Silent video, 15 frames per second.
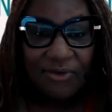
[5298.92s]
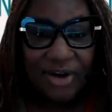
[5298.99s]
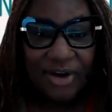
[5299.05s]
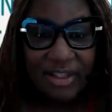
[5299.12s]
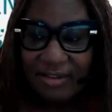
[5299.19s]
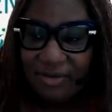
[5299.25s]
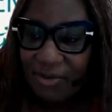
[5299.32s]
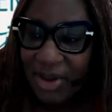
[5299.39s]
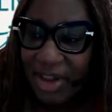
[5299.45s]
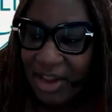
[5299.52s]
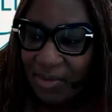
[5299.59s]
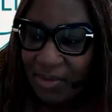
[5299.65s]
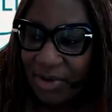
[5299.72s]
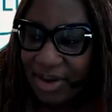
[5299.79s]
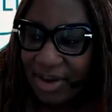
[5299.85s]
Friends,
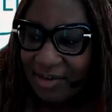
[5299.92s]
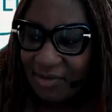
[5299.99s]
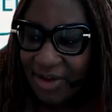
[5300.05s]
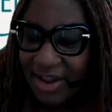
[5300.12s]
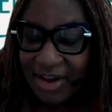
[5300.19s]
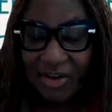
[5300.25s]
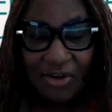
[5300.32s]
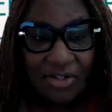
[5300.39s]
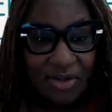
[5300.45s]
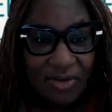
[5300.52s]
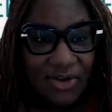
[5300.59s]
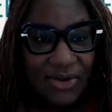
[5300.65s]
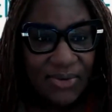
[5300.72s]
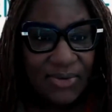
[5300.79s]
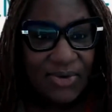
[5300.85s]
we would invite all
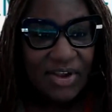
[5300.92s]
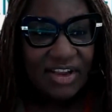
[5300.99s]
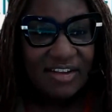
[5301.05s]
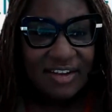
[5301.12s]
of you